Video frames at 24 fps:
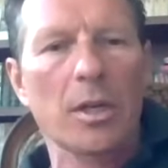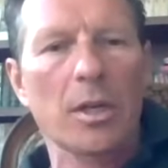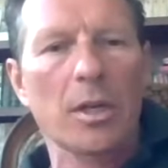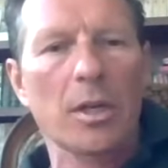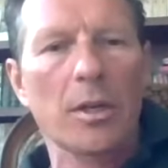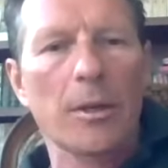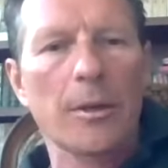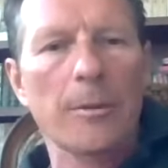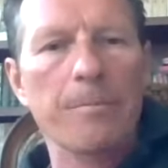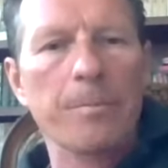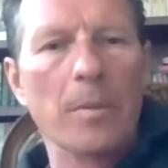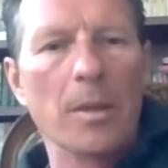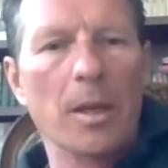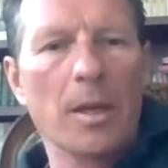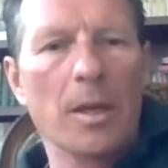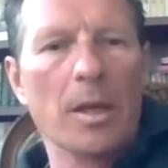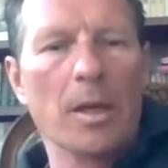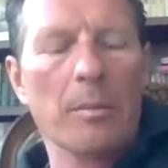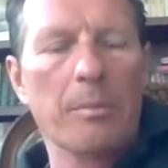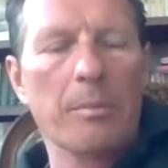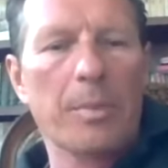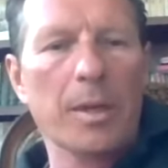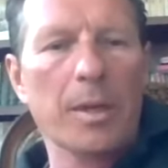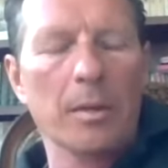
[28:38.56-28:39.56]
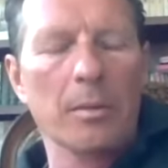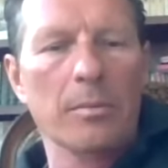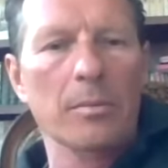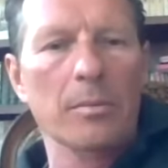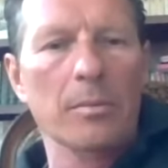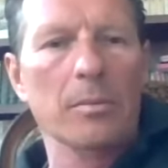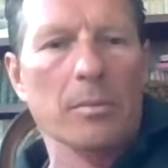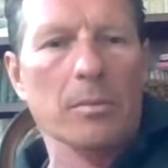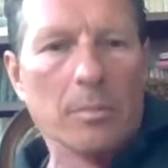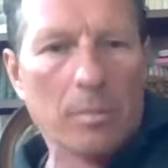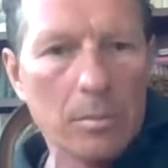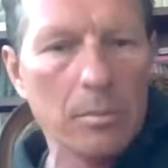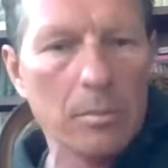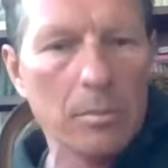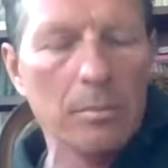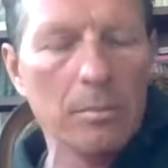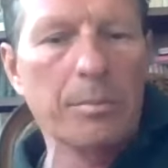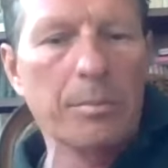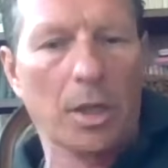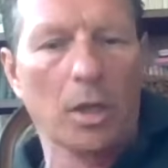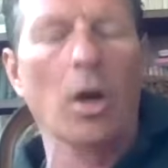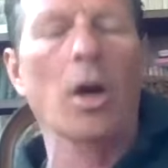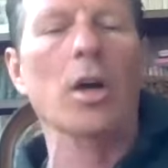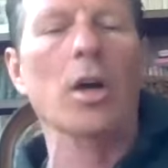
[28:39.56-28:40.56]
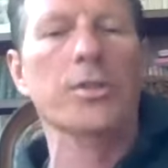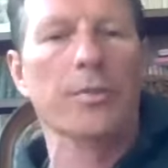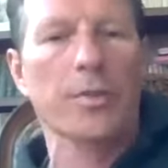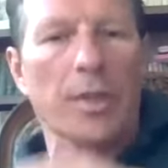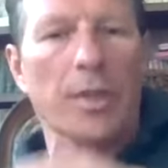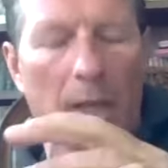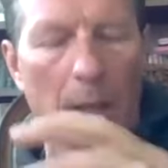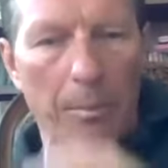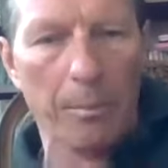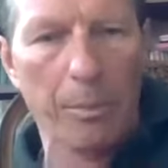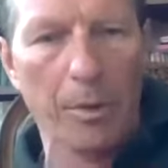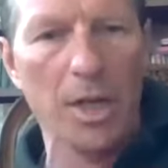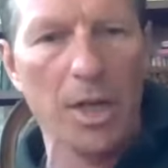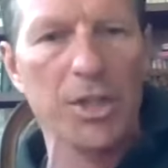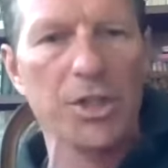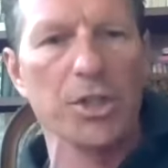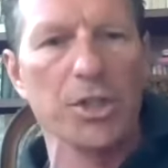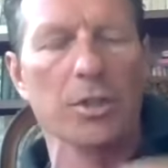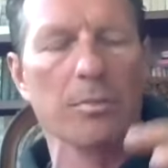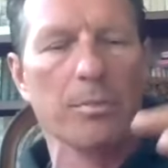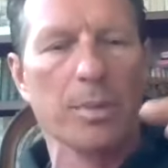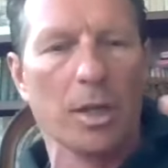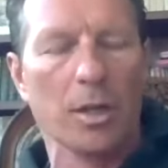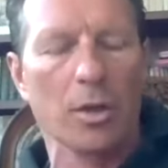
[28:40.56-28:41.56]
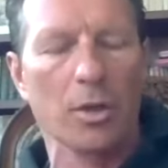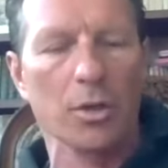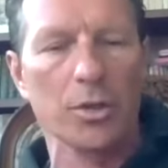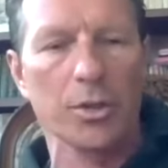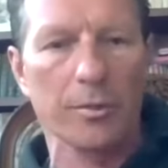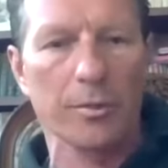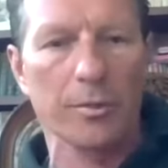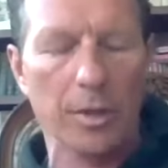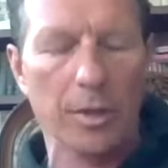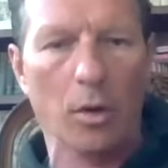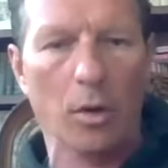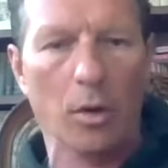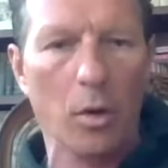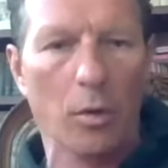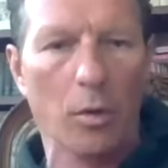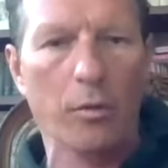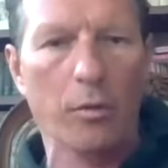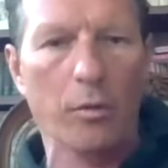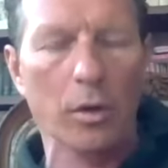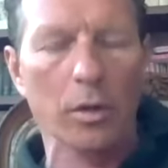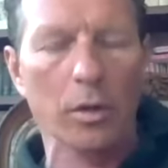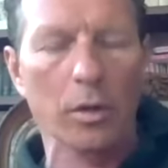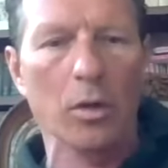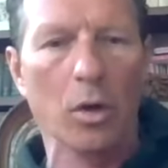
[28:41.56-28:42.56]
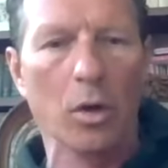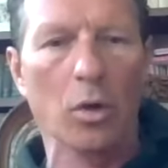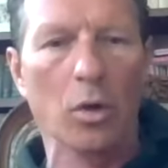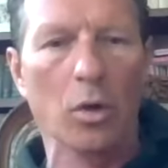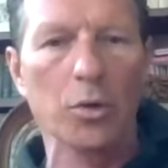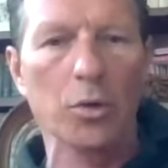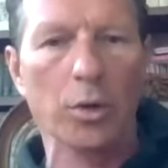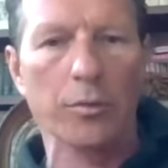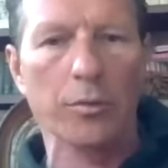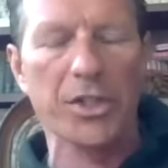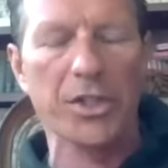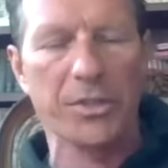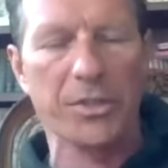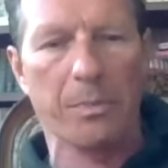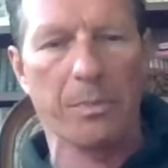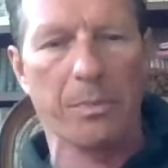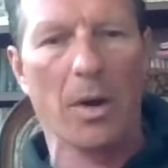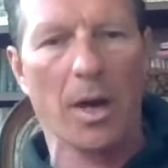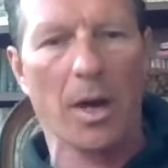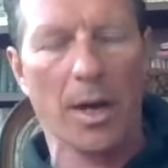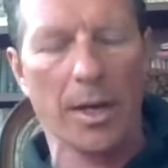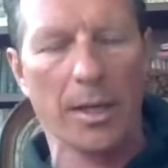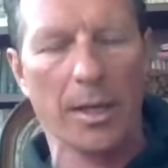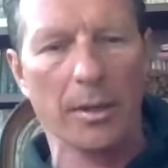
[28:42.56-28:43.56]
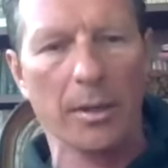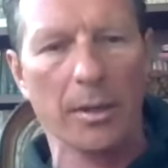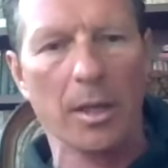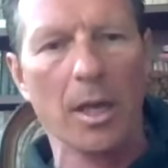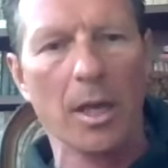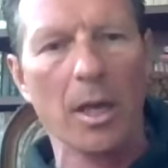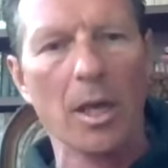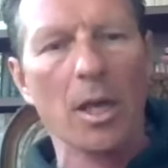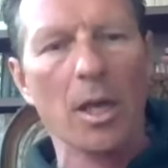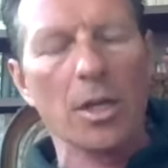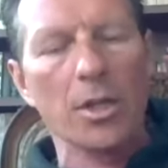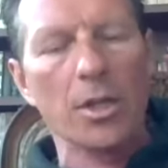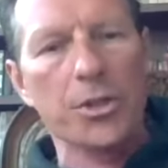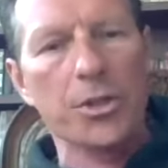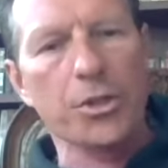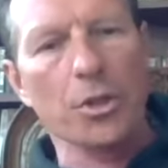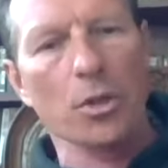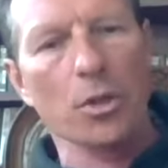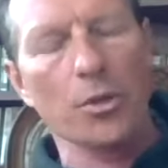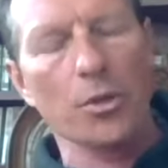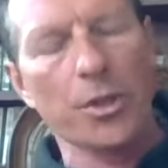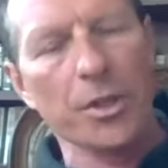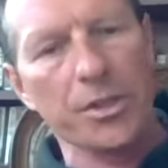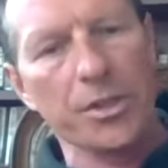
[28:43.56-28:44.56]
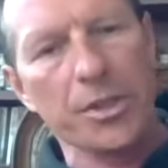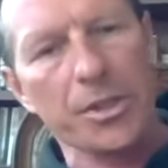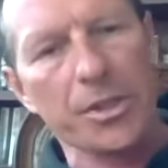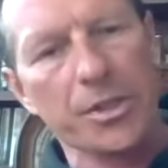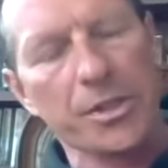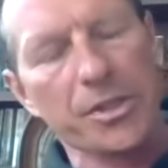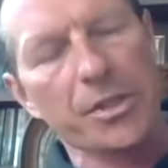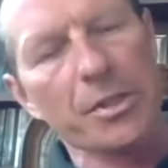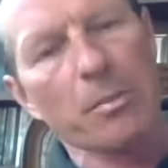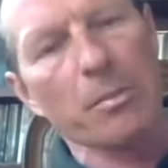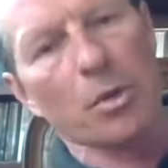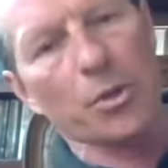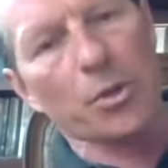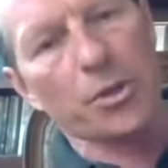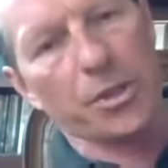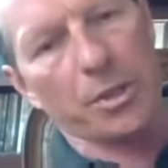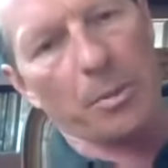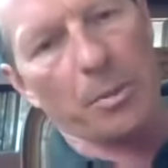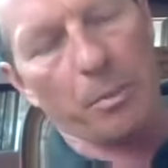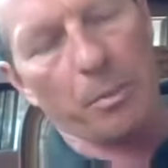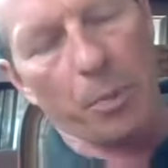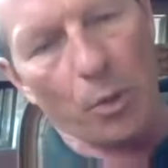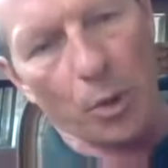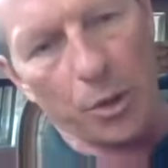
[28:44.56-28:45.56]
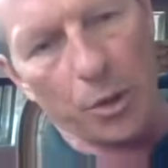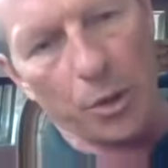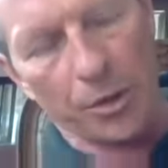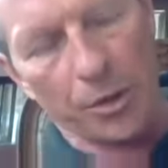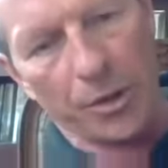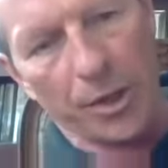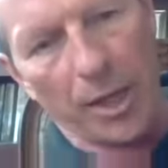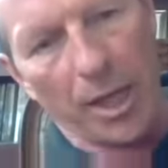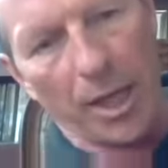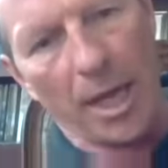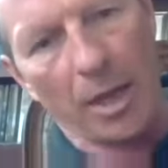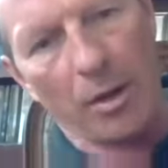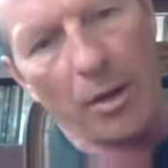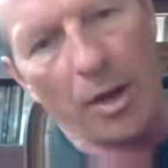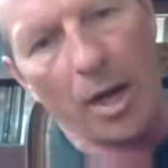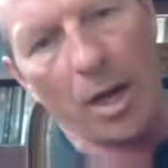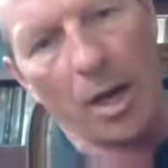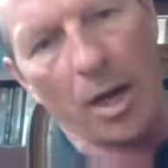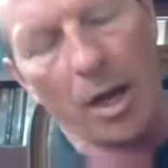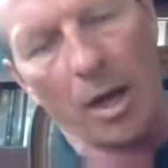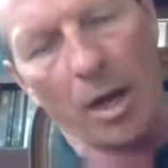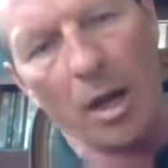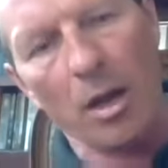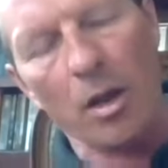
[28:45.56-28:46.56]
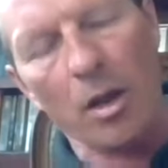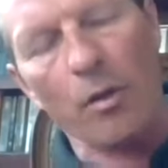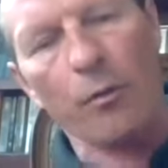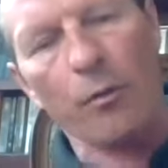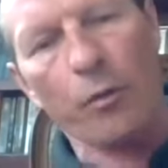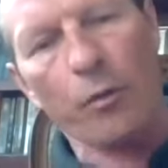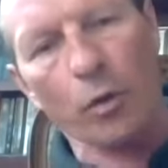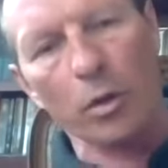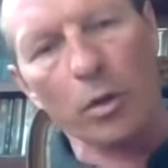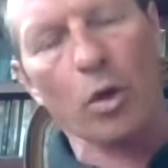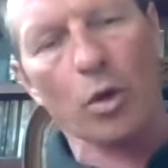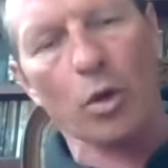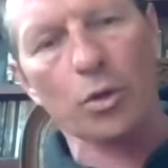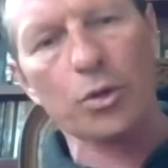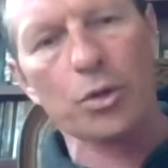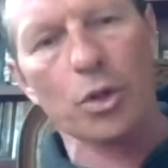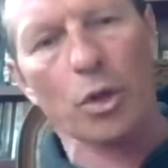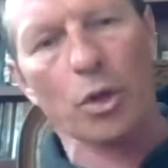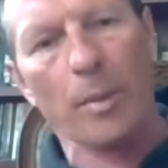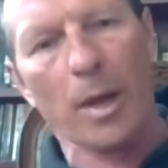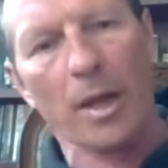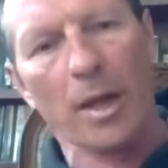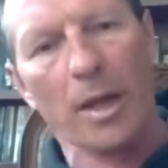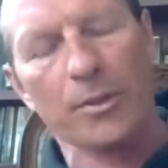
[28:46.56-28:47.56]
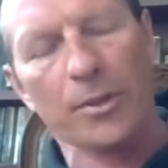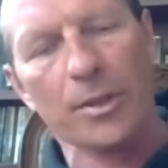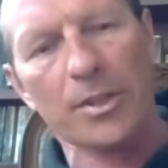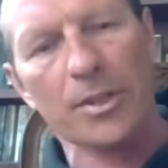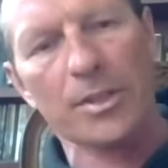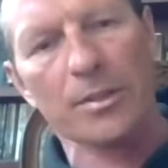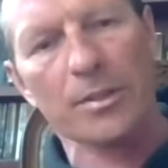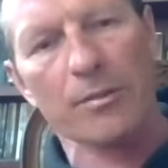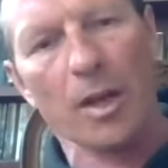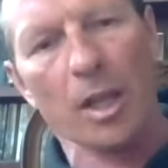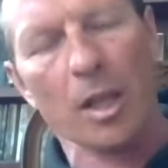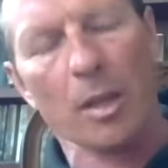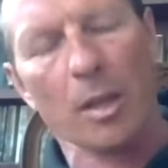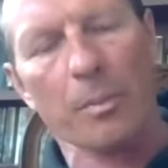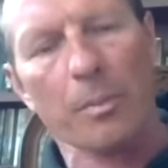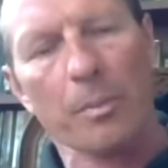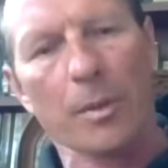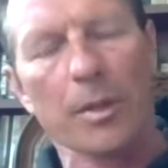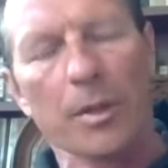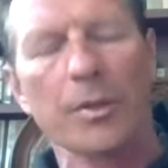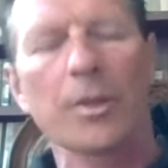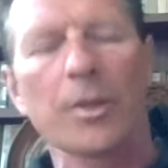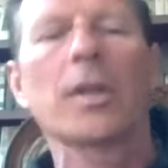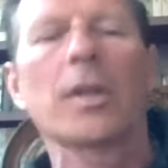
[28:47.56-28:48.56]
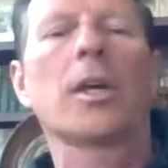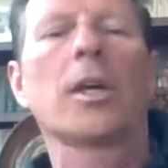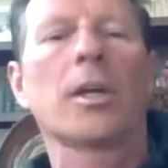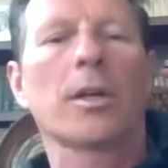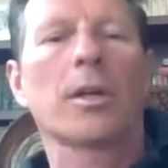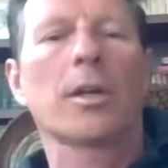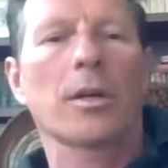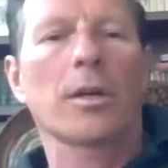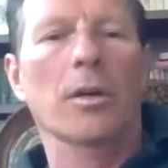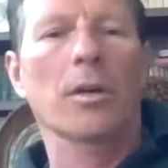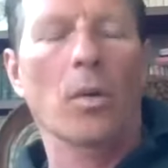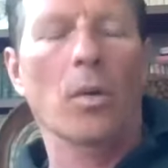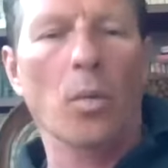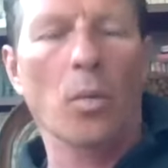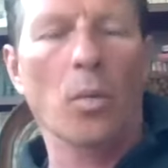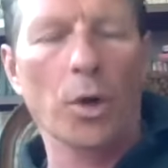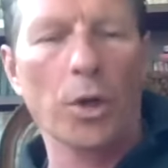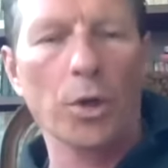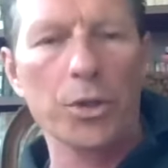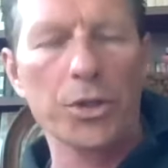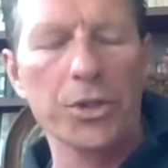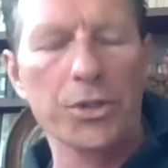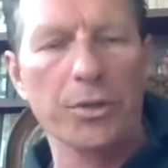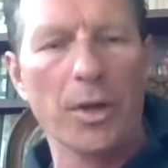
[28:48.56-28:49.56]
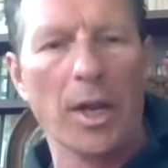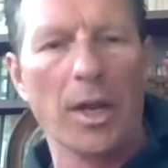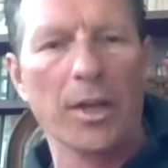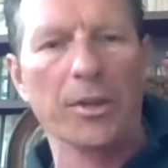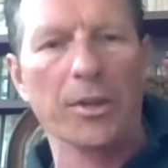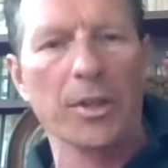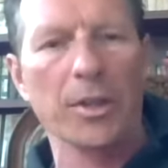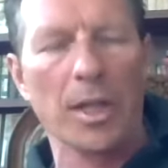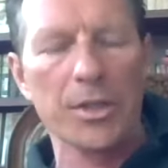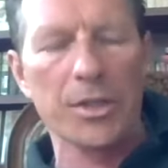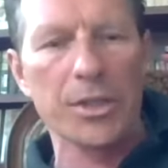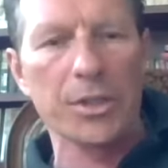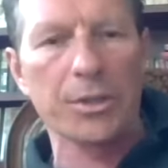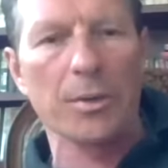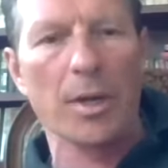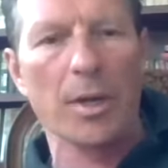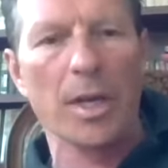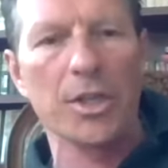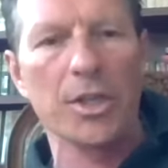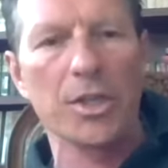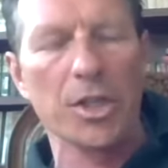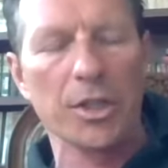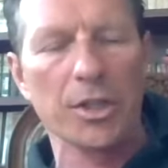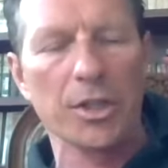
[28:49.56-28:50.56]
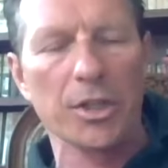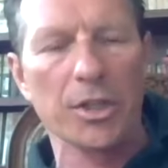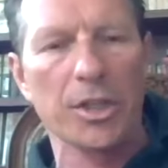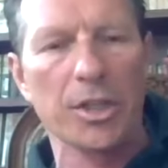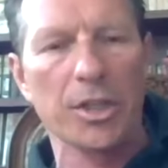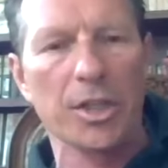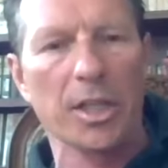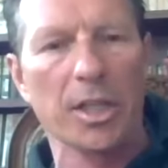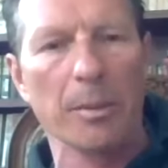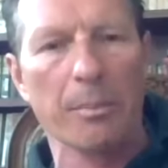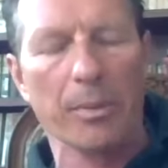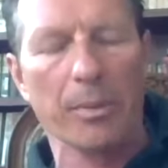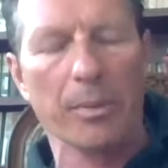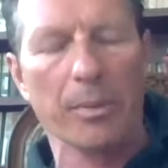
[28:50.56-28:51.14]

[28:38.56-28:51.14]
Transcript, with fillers: uh, be, because of the compression, because of the overload of the spine. So this is the most important area for long-term athlete development, where you strengthen and stretch and keep